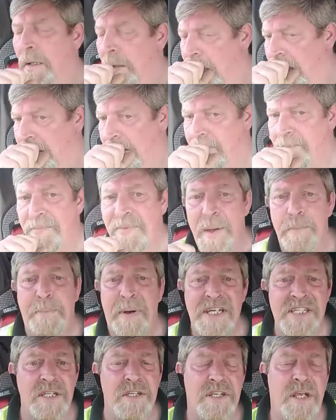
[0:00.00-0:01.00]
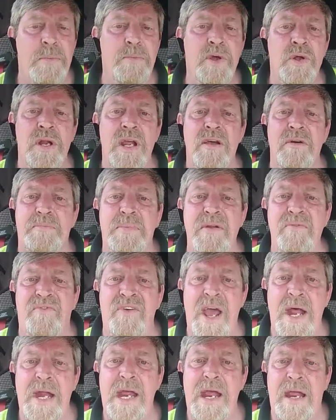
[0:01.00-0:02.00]
the business community have been
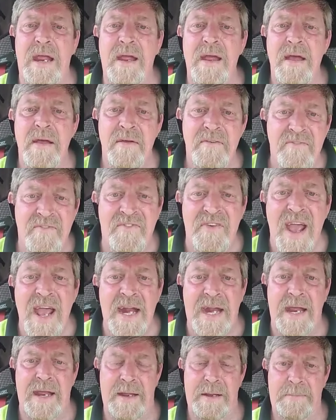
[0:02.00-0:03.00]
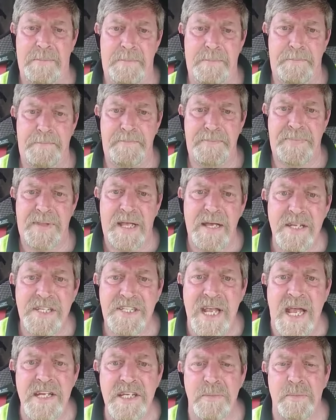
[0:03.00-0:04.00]
very, very
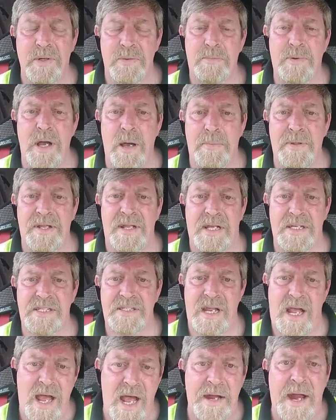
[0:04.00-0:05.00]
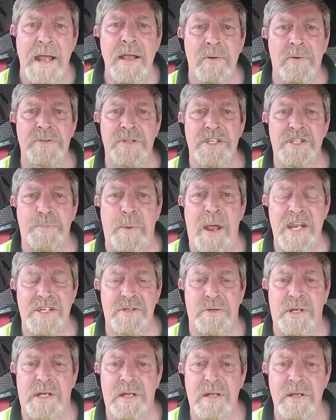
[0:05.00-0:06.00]
sensible about this, in England
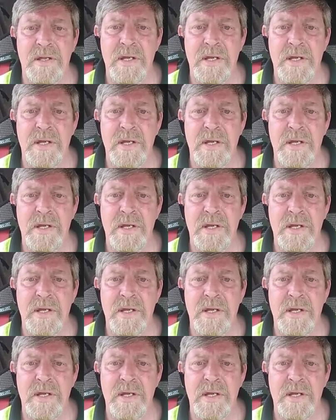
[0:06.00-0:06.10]
especially,